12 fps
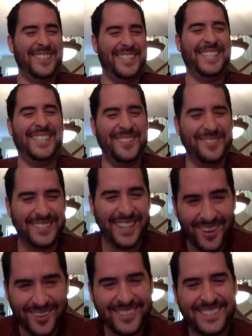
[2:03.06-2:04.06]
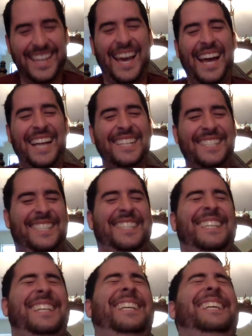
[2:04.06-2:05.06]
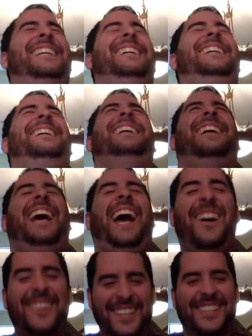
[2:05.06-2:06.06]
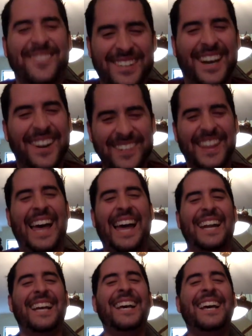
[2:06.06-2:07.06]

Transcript: do you know that? How do you know that?